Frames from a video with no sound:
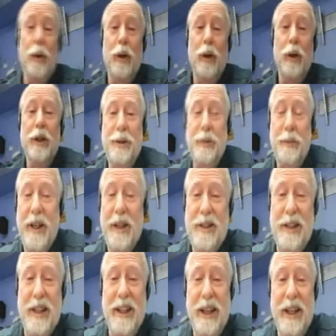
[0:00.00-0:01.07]
a big thing
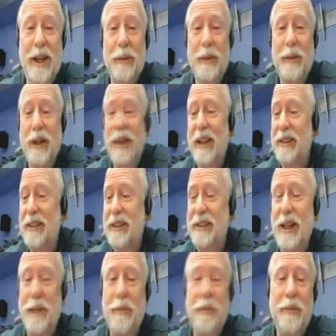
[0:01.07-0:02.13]
here because um,
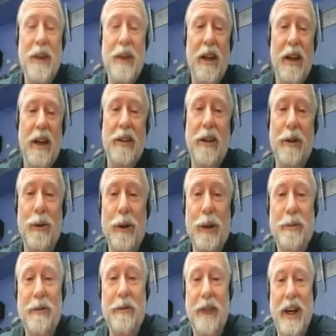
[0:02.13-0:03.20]
it not only
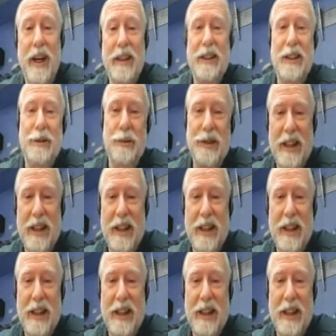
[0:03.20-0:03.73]
provides us with the